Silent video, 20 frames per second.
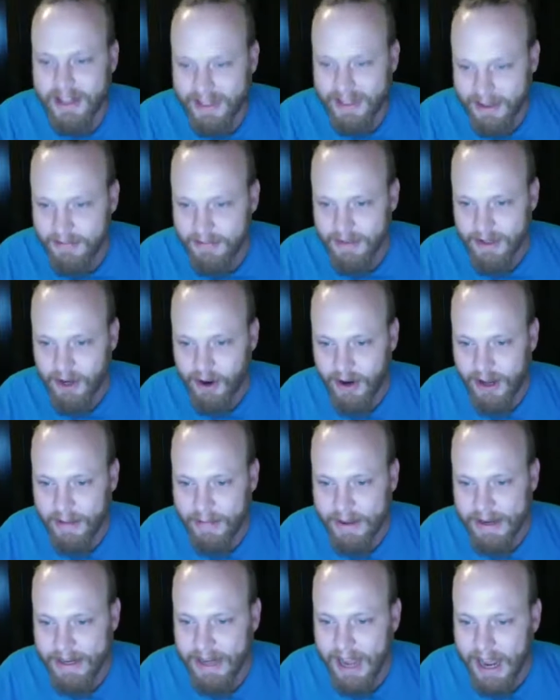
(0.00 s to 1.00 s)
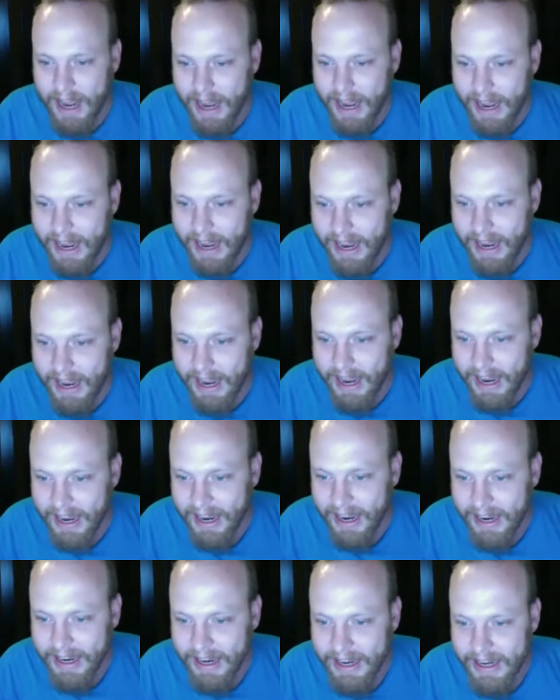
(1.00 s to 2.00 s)
underneath him. You know what I mean?
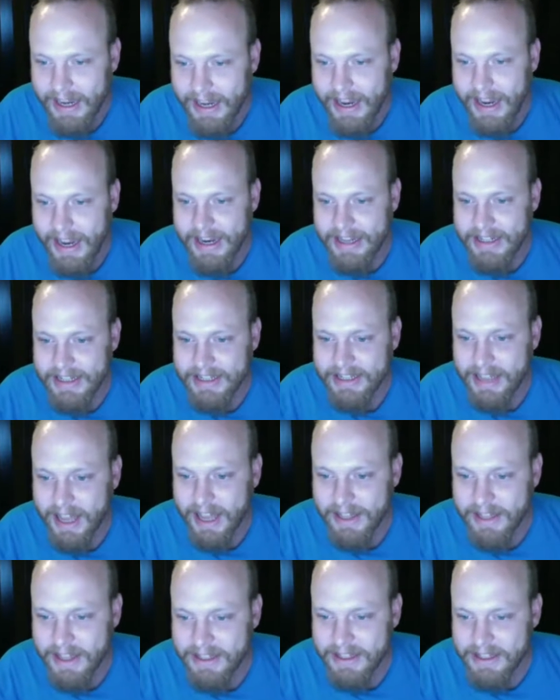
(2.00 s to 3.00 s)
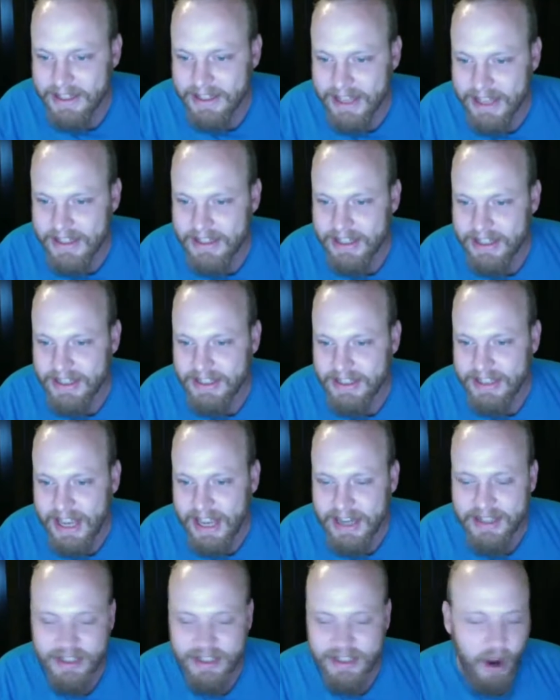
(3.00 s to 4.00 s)
There's
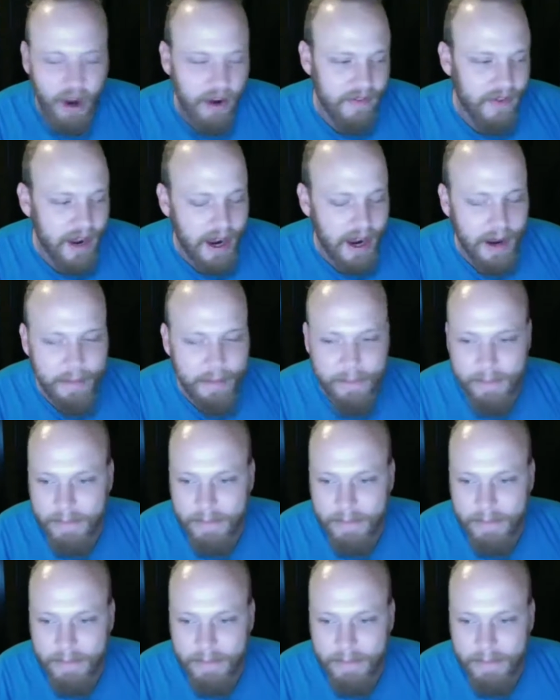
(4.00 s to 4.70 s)
this sense of